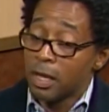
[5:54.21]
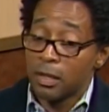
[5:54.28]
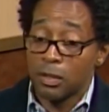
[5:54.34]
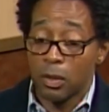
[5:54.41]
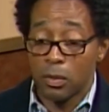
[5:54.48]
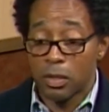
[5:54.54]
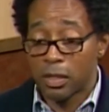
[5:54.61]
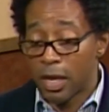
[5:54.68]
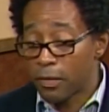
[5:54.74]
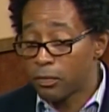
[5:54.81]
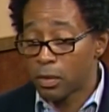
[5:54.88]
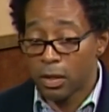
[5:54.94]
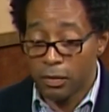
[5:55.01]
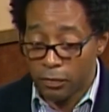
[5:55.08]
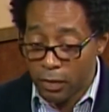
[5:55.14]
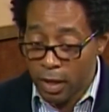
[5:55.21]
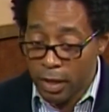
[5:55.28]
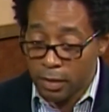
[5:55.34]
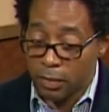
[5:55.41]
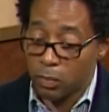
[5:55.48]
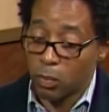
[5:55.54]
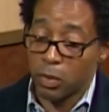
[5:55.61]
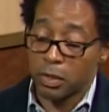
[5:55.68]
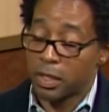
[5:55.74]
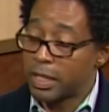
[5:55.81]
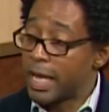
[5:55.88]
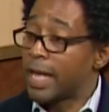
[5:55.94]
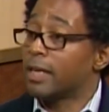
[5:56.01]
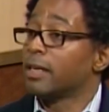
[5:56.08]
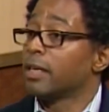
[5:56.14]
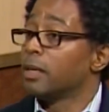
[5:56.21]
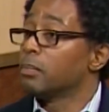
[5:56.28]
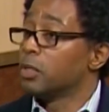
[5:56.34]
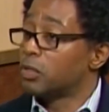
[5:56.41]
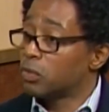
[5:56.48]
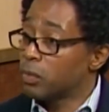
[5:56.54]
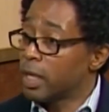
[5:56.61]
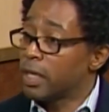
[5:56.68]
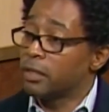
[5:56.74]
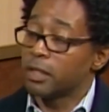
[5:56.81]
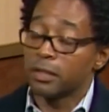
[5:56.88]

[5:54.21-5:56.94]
So several of us were standing in between,